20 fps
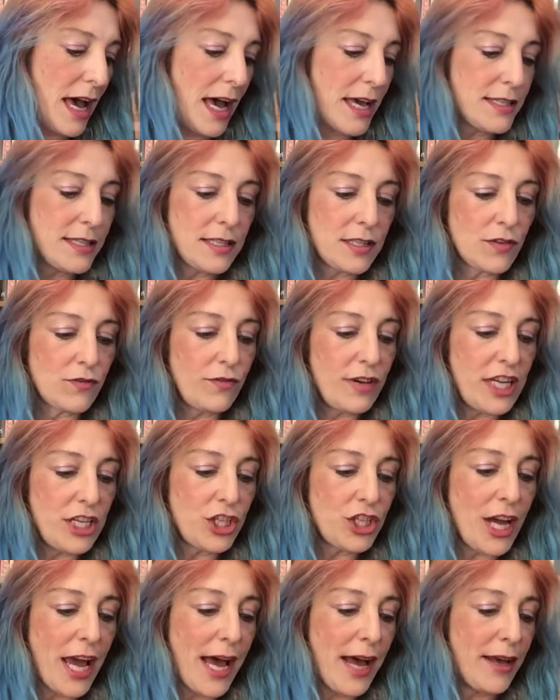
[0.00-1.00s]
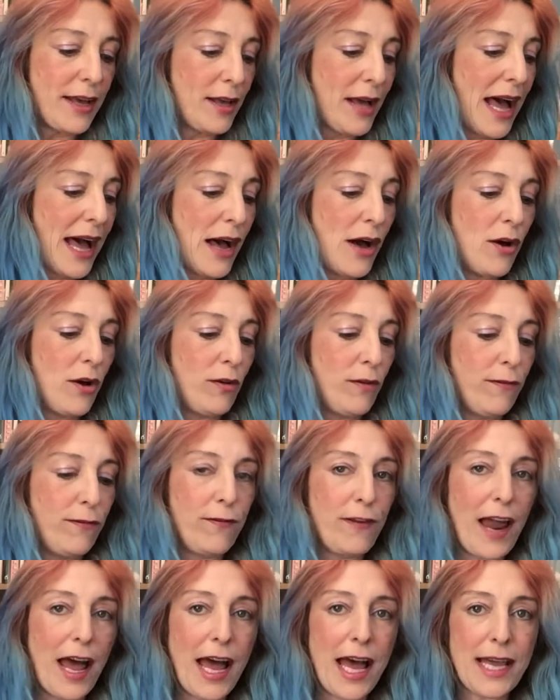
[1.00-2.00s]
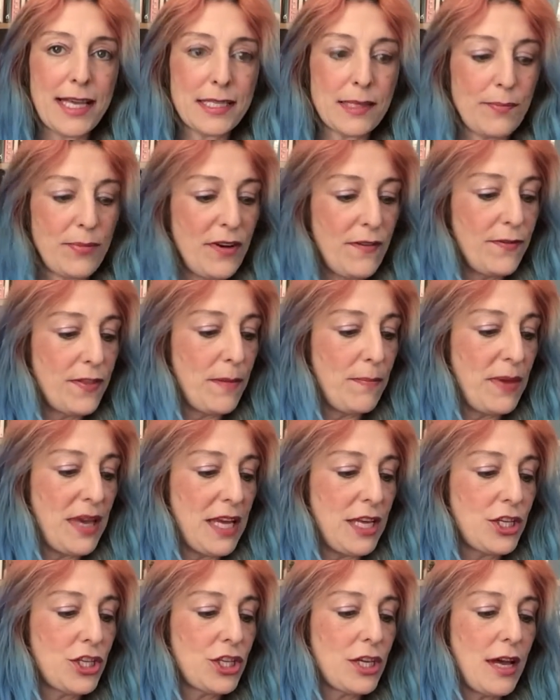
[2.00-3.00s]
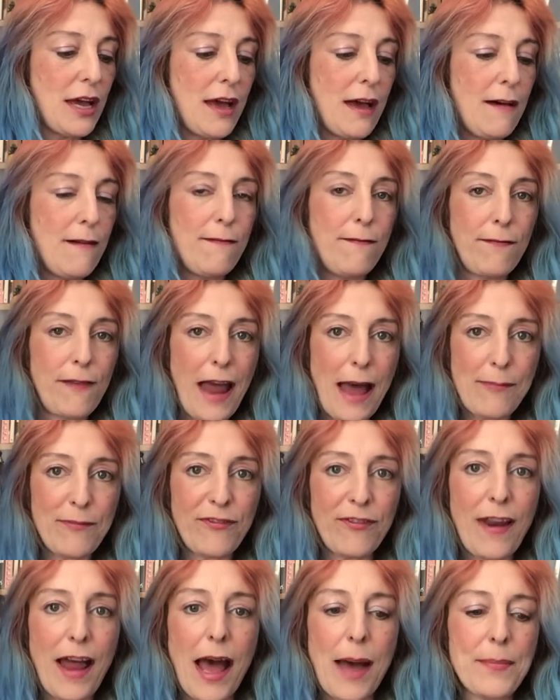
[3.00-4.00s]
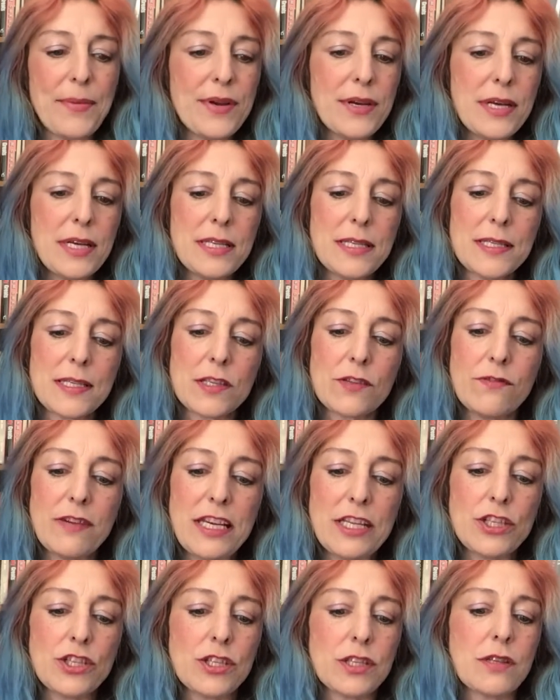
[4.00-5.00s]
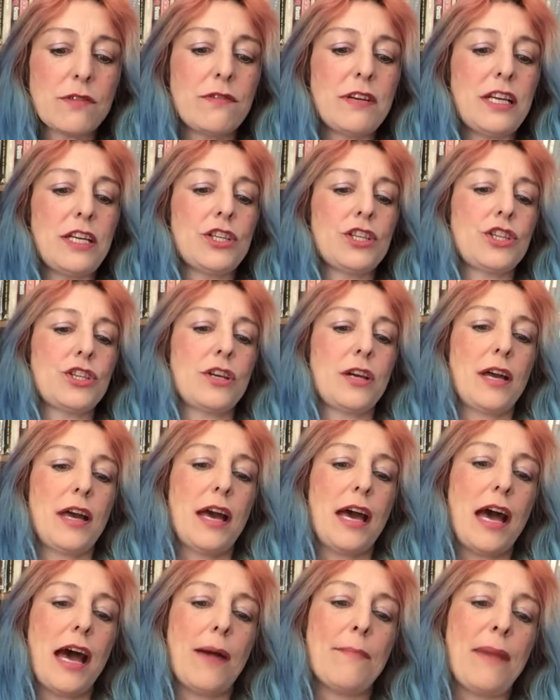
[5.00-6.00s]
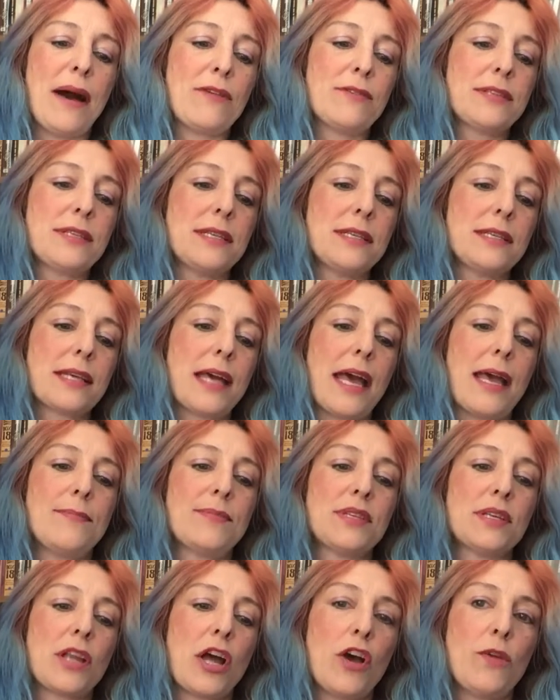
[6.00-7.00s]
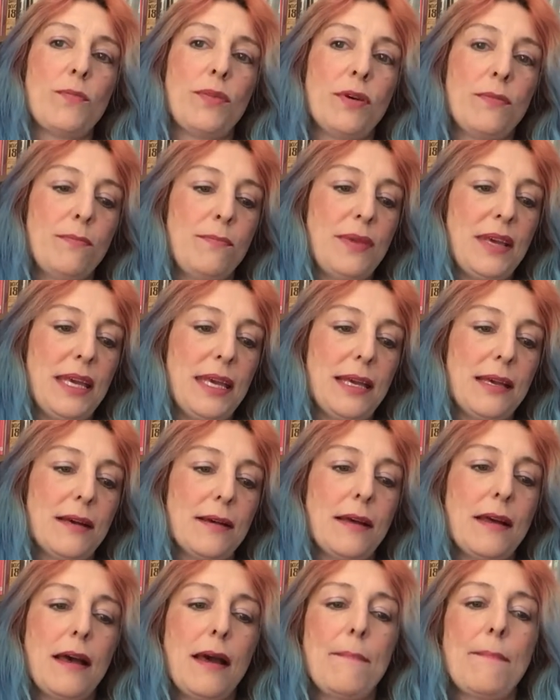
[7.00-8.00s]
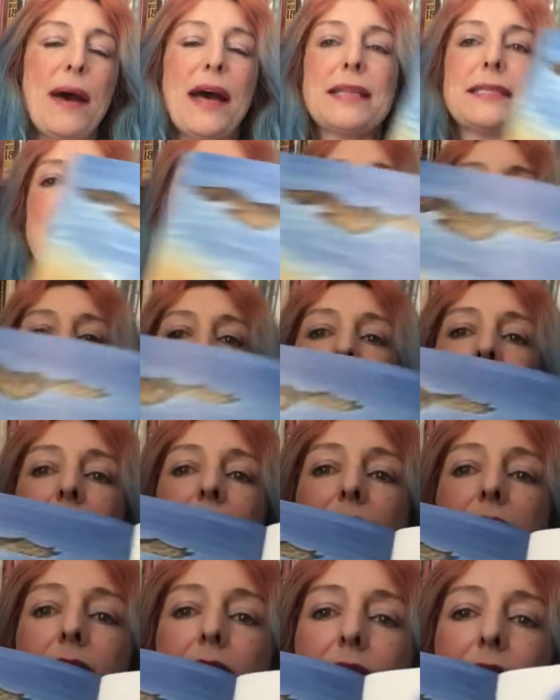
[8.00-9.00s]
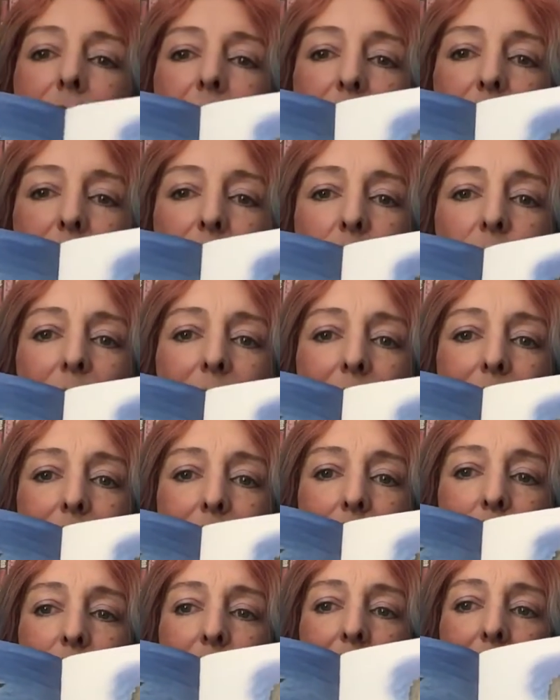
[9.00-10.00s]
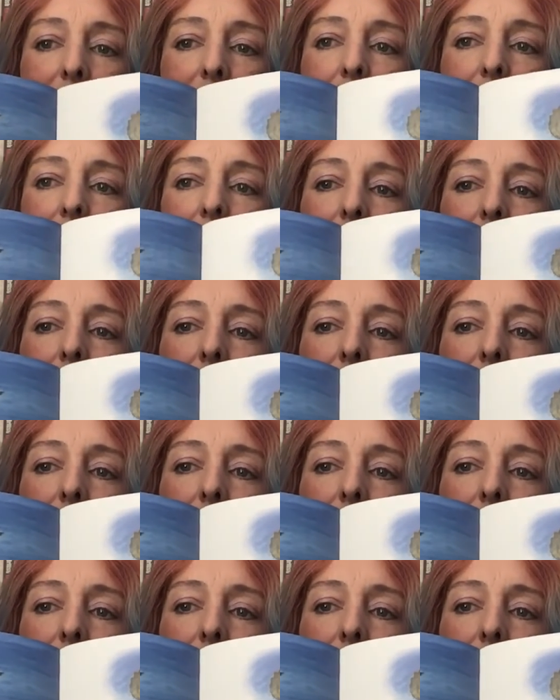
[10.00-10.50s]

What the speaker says: A screech owl flies above the beach. Flap, flap. Screech, screech. A mouse escapes an open beak. Patter, patter. Squeak, squeak.